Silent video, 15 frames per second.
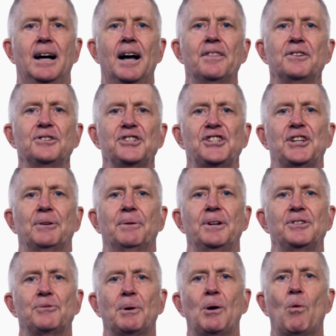other
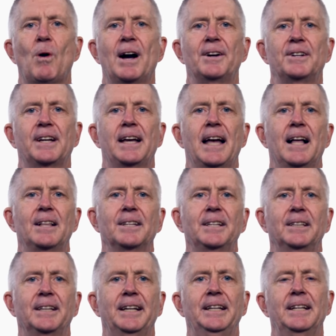series required to
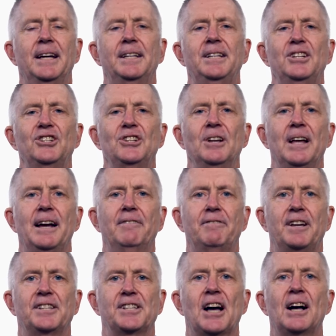calculate additional
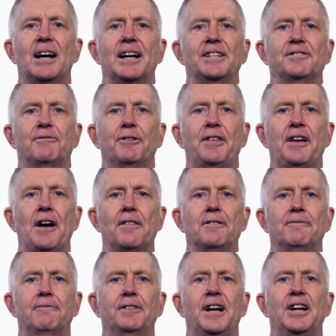FSIs for the
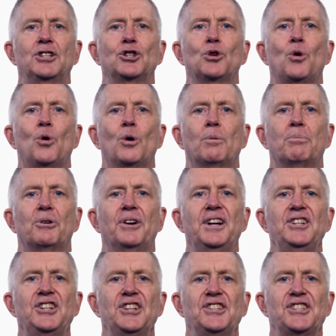other financial
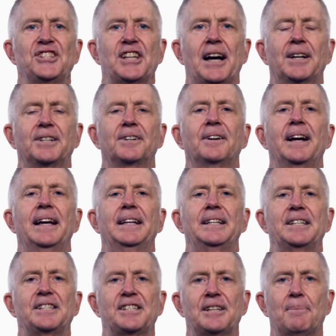corporations sector and
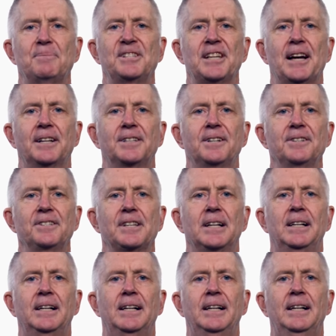its subsectors,
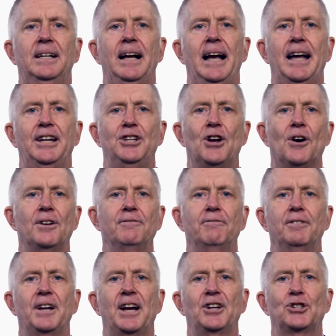and
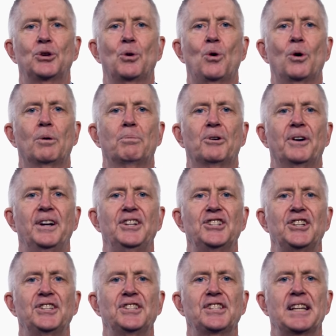non-financial
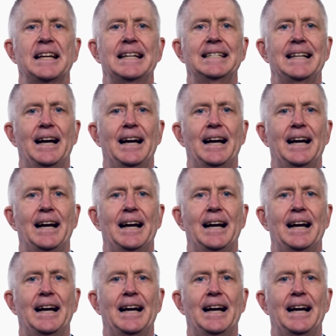corporations and